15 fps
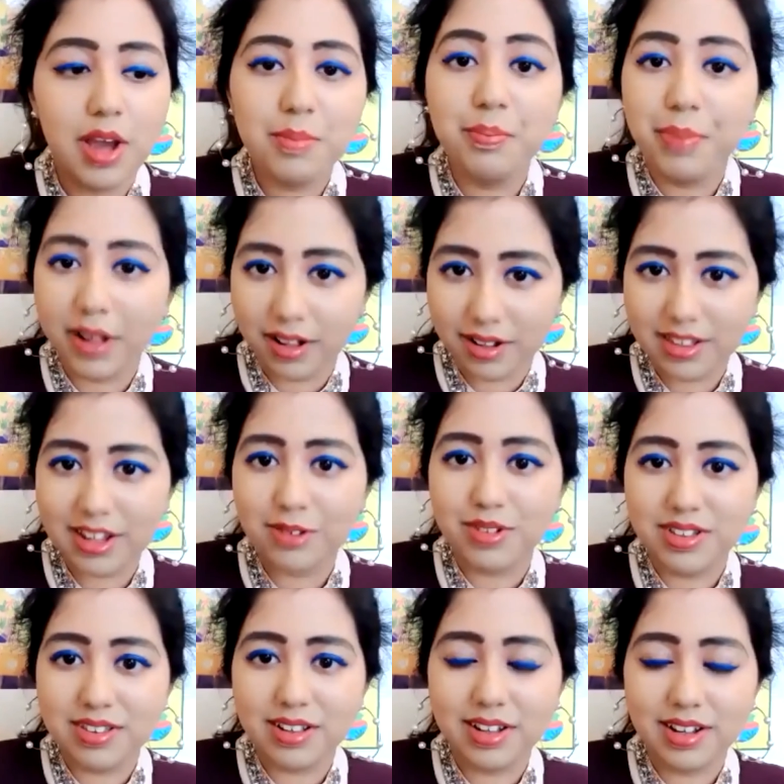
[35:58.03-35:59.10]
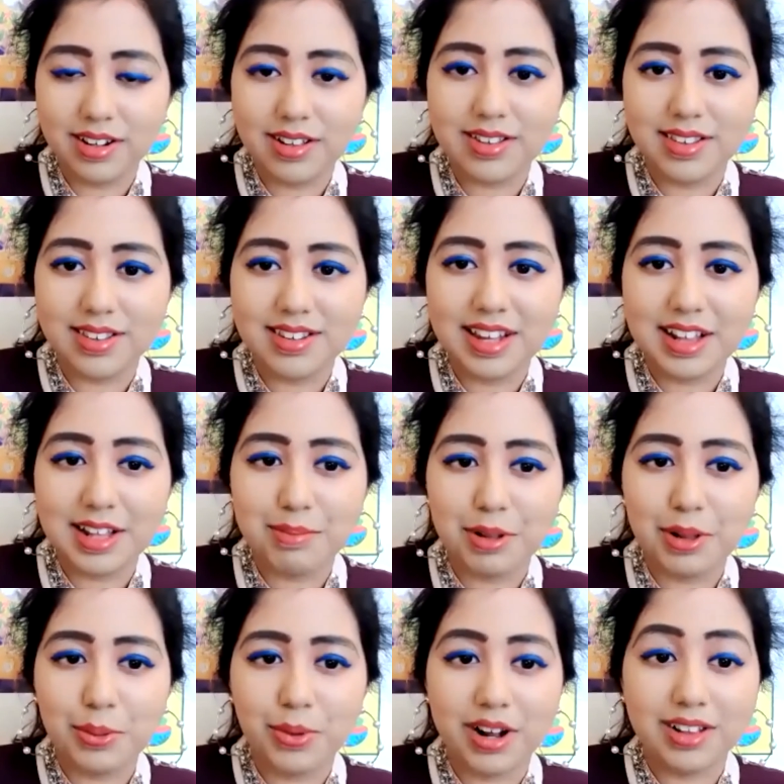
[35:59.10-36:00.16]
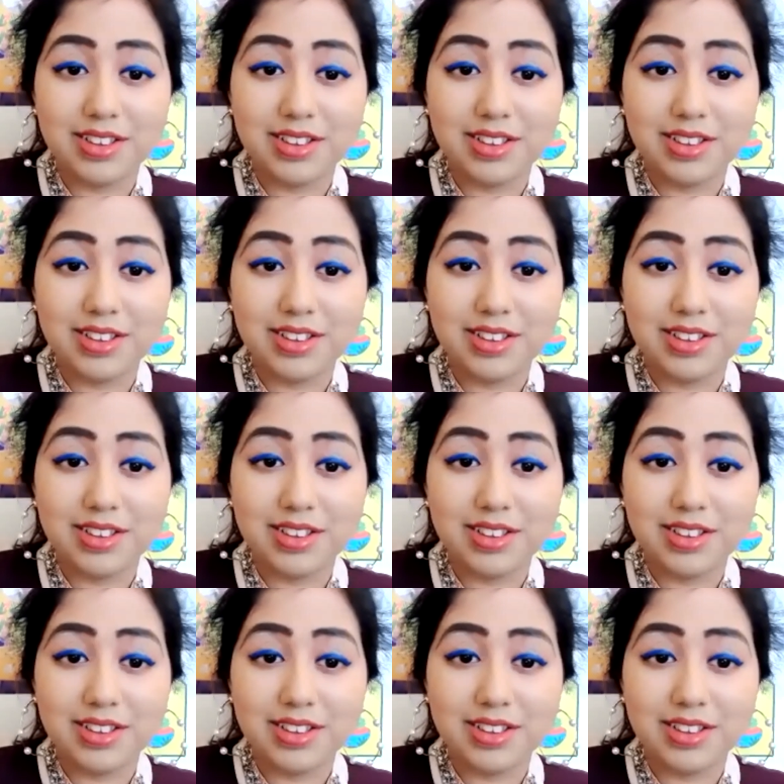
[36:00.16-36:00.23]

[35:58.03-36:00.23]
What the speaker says: build that resilient and sustainable world.